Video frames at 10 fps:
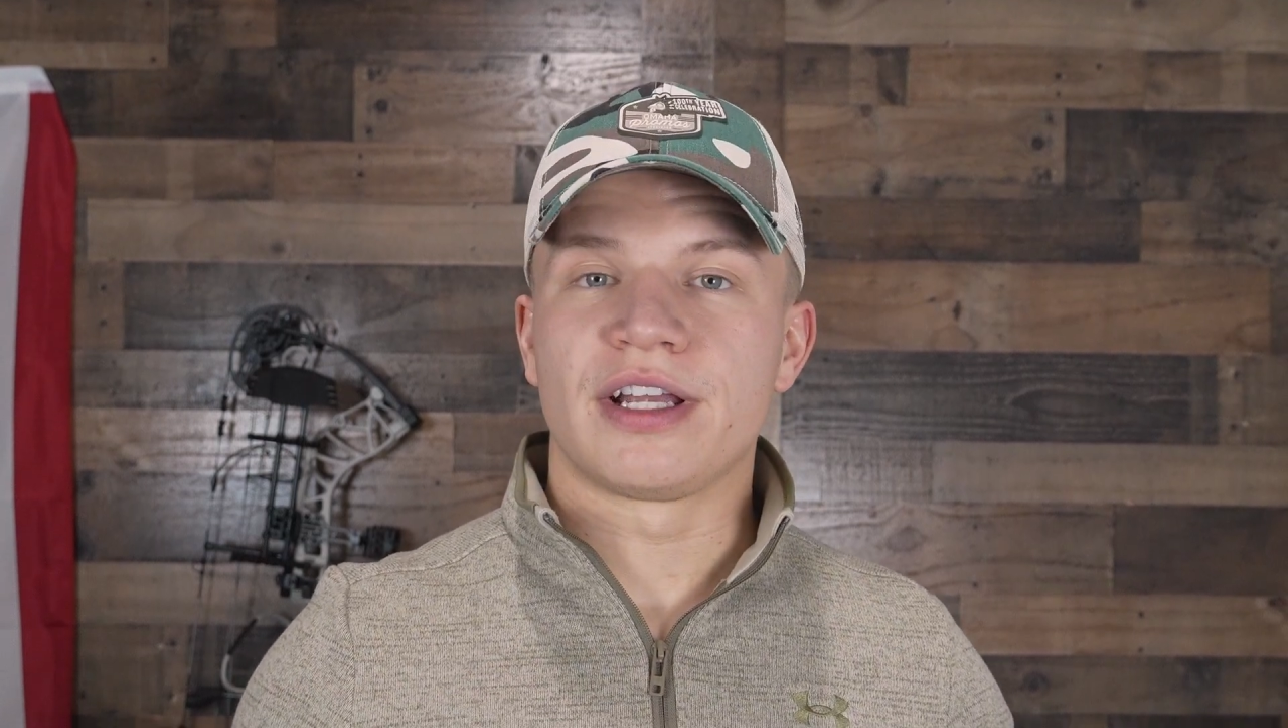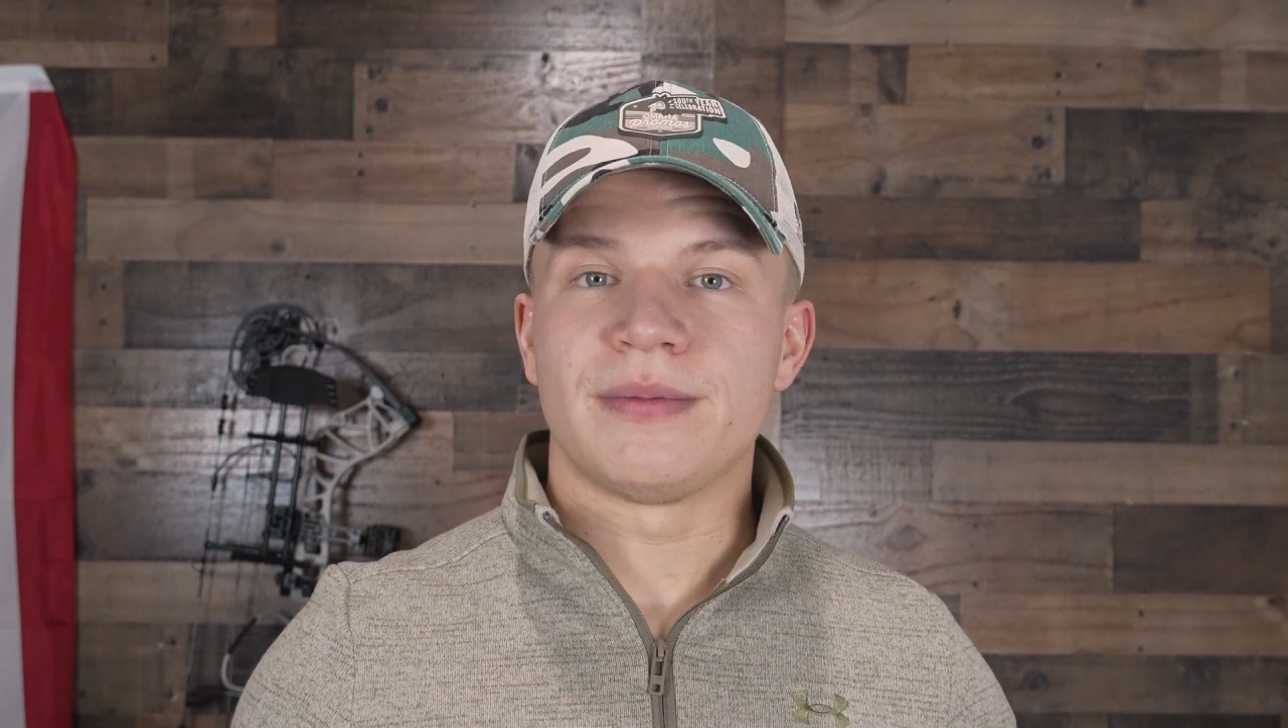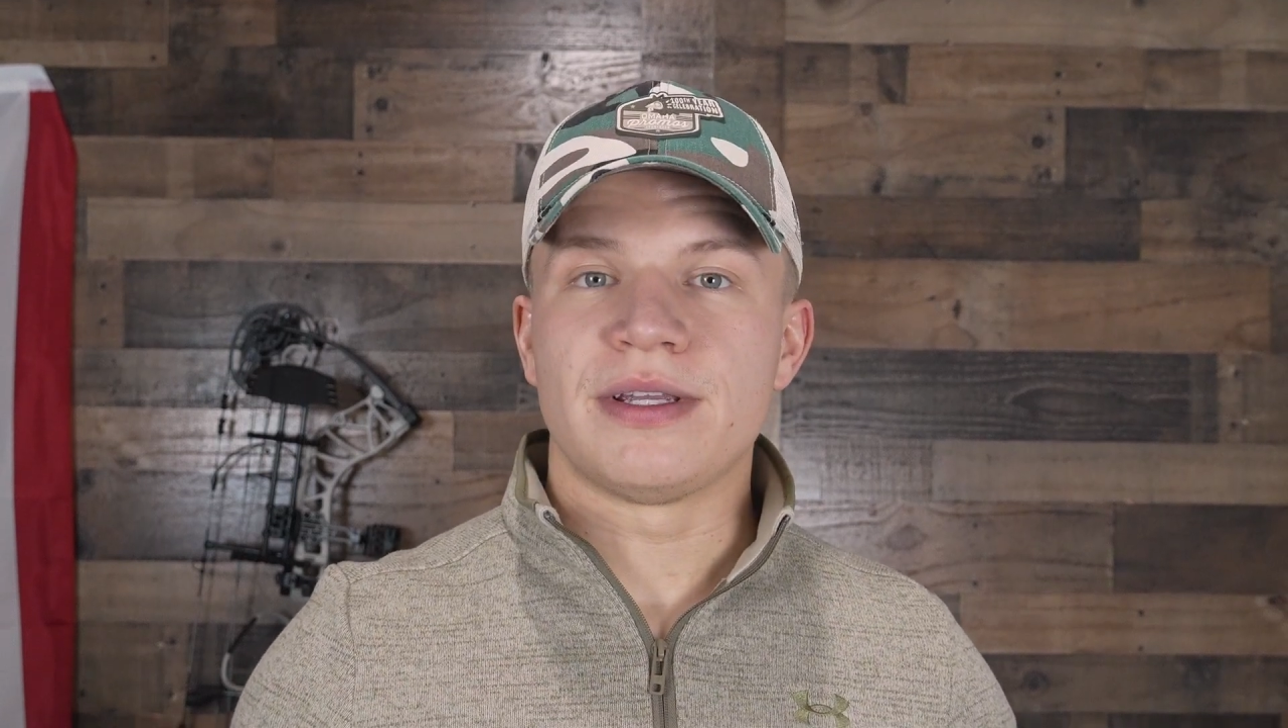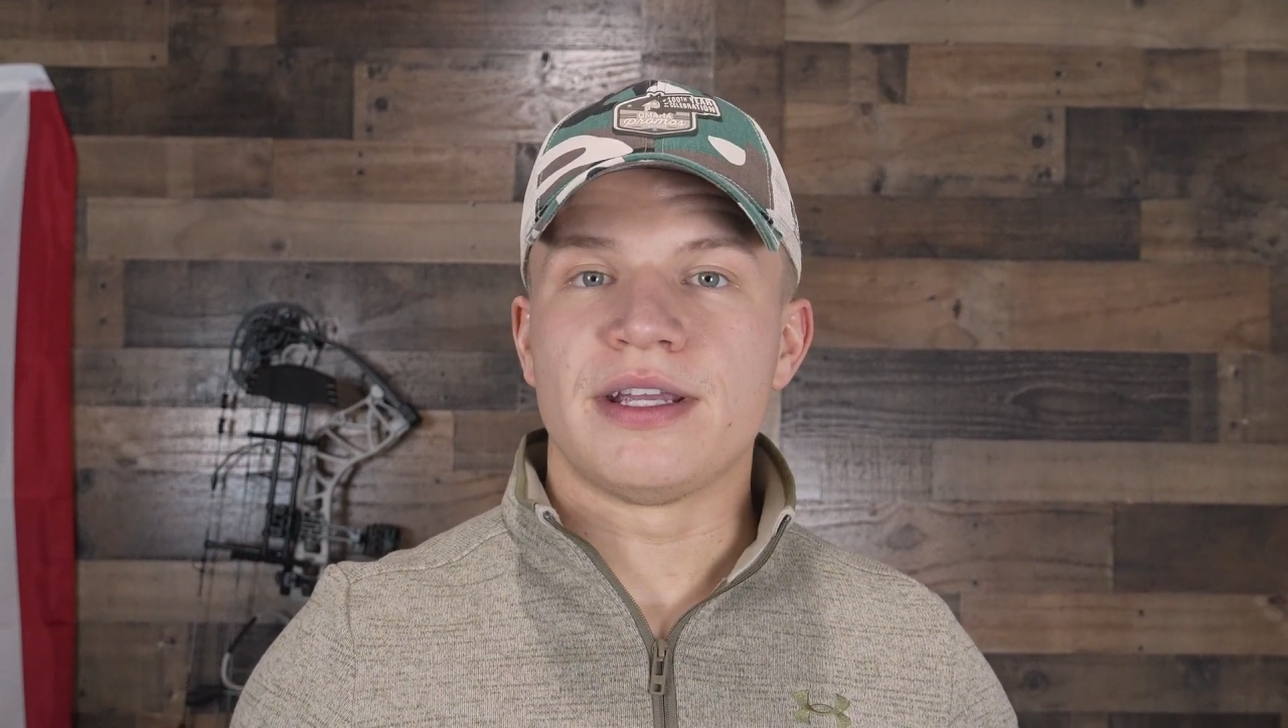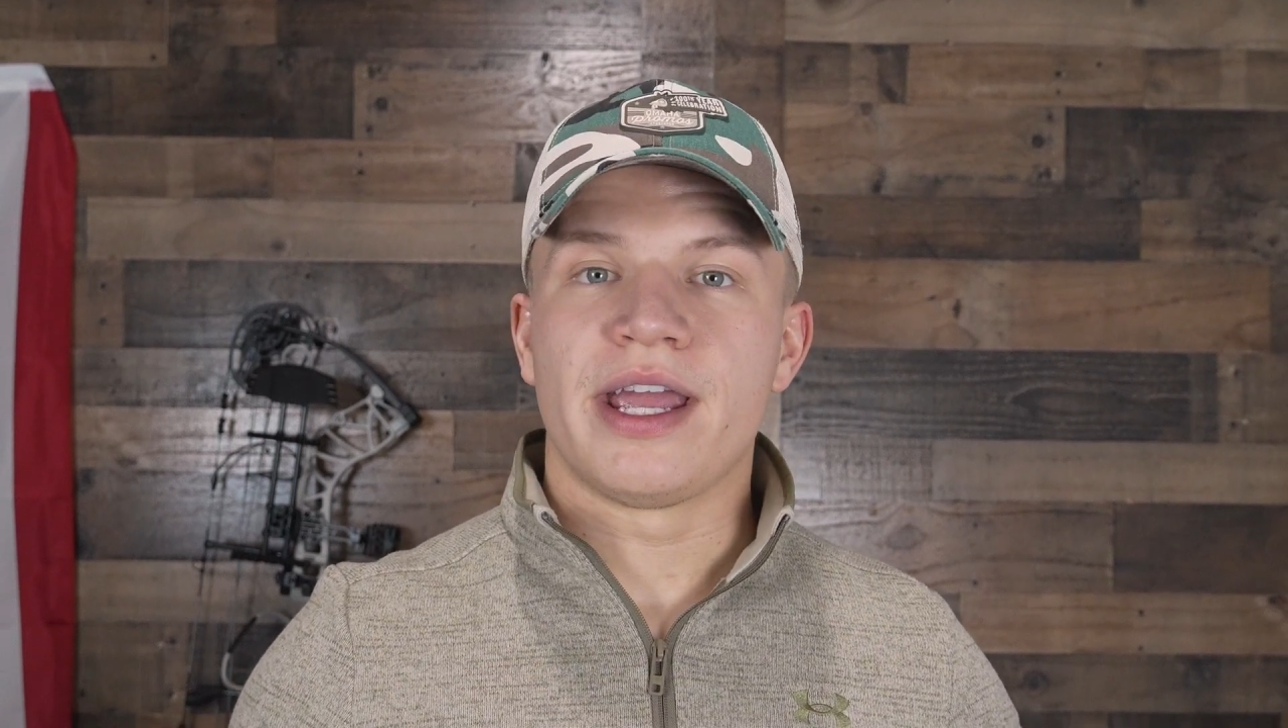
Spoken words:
going to be